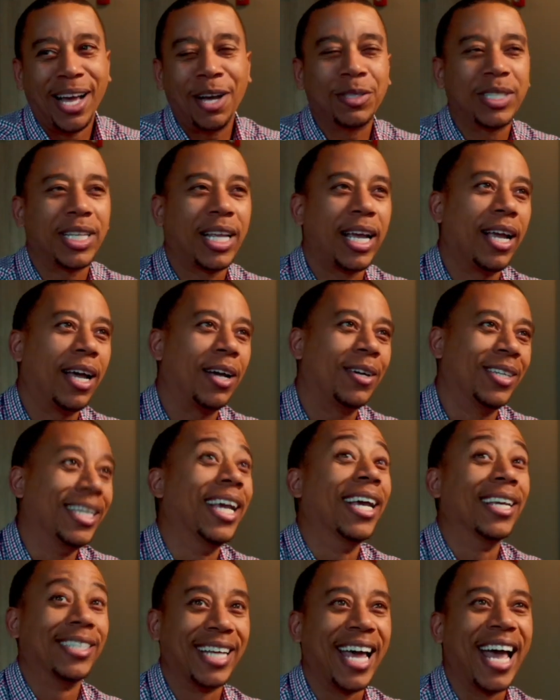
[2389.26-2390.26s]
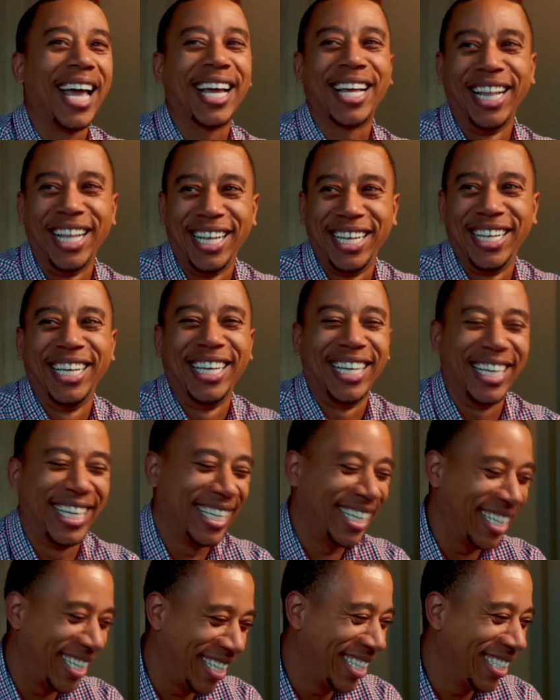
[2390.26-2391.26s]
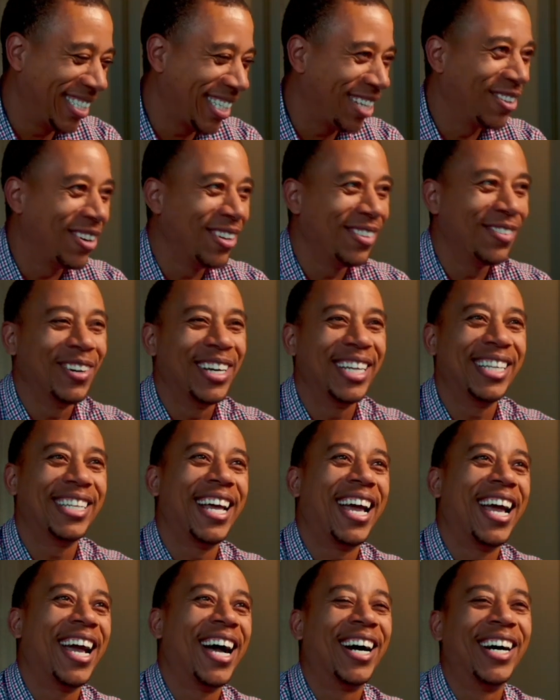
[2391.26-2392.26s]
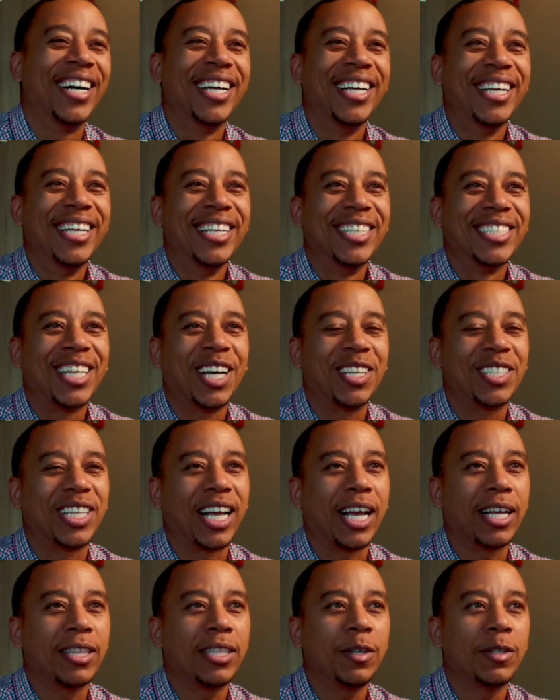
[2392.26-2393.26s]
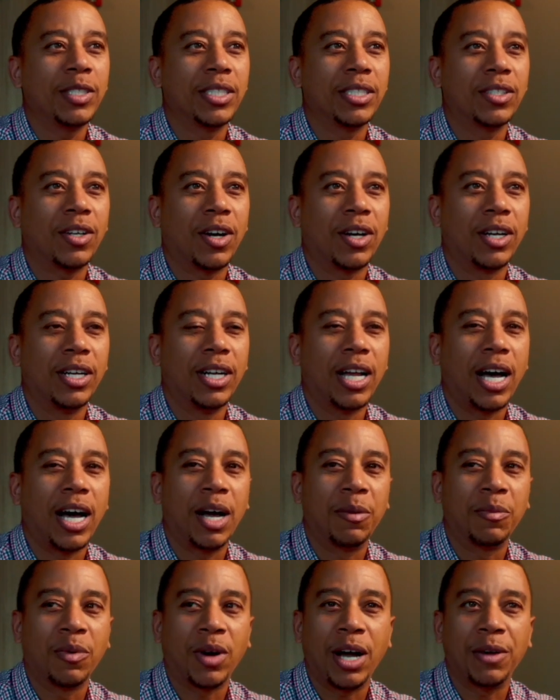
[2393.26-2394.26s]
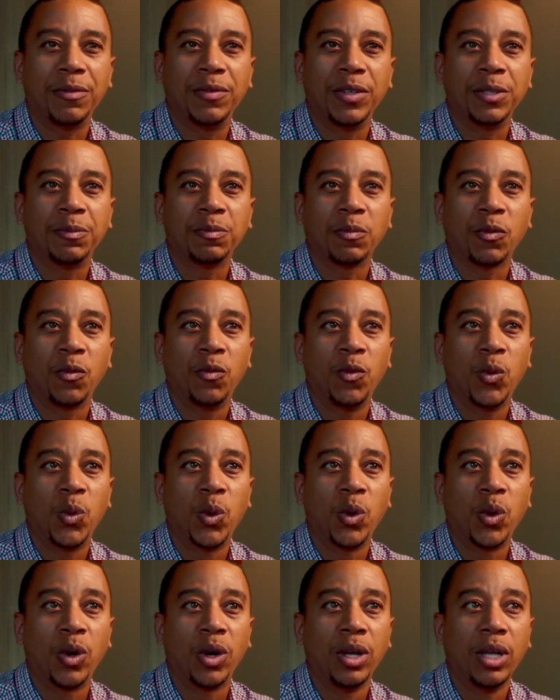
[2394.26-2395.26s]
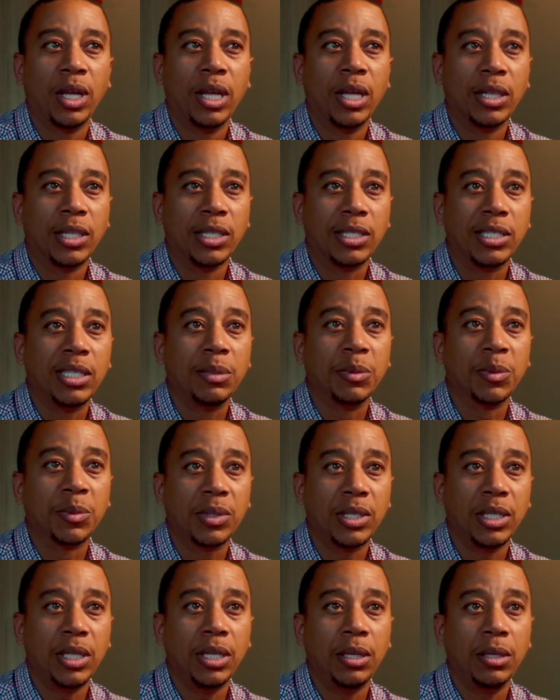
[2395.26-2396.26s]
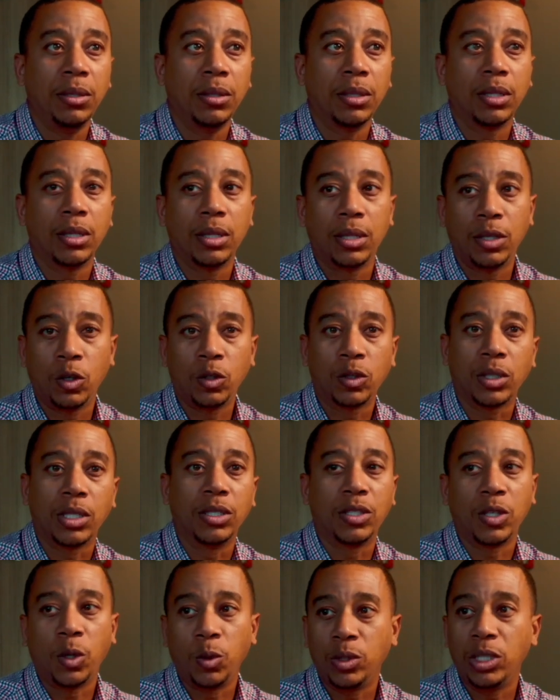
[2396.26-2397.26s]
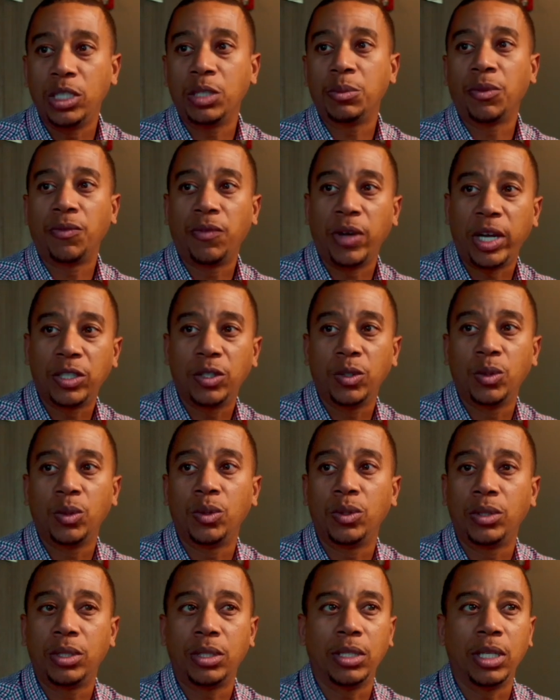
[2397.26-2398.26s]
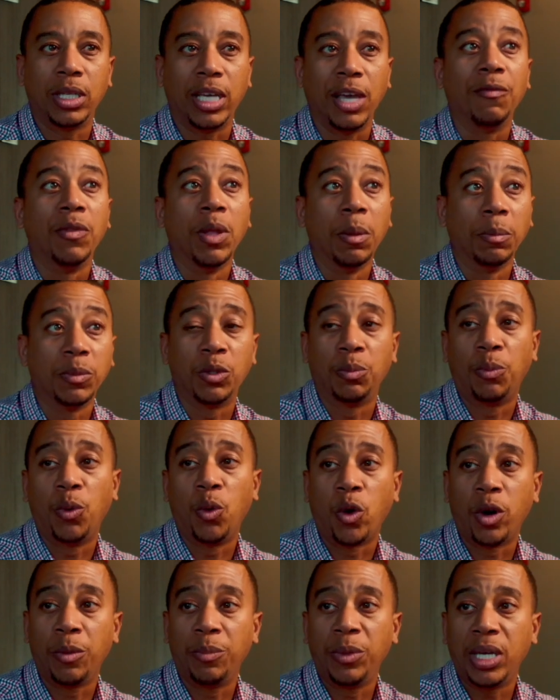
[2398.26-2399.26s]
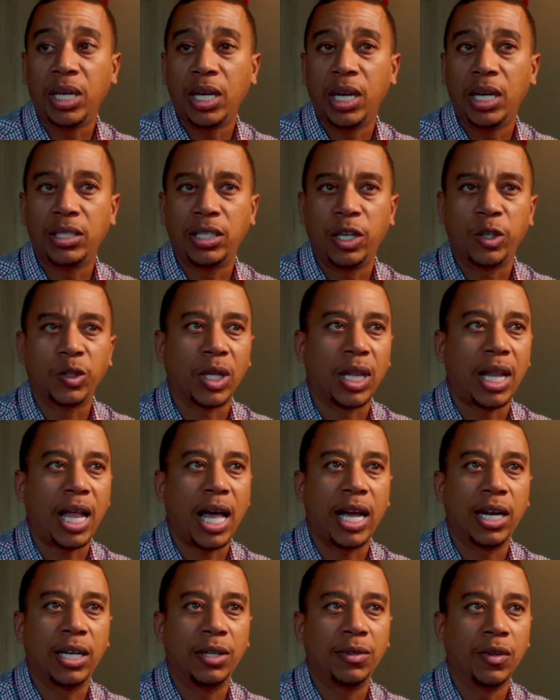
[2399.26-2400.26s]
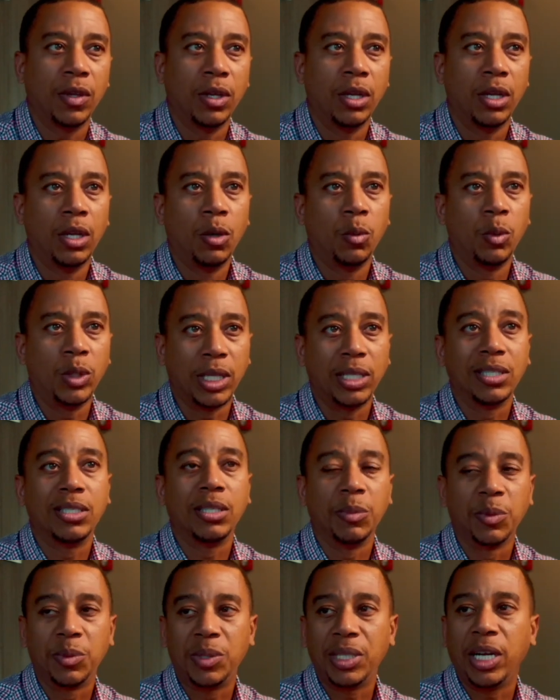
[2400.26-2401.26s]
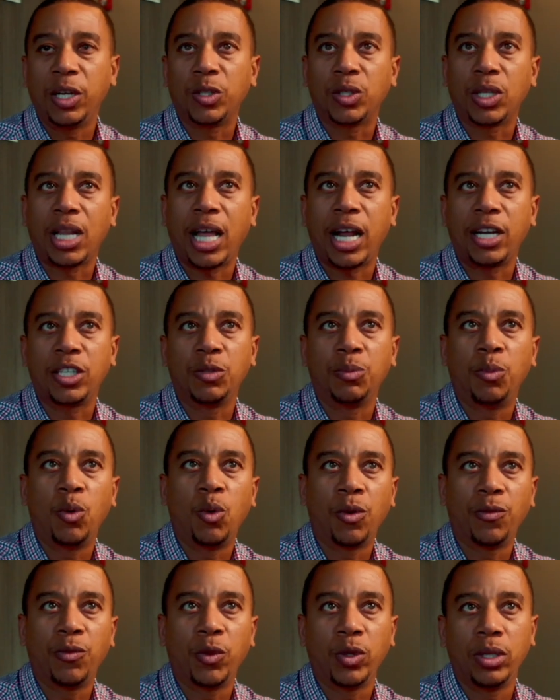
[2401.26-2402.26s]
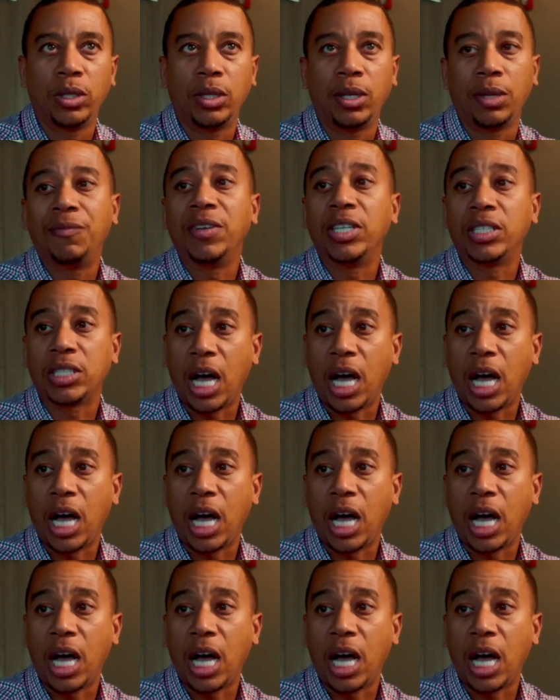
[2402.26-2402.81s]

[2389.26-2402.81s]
I was like, yeah, exactly. Like, what now? So I was like, I think we should start a nonprofit for the CMMC, those consultants, professionals, to give them support, because there's a lot of, within CMMC, there's a lot of support for the defense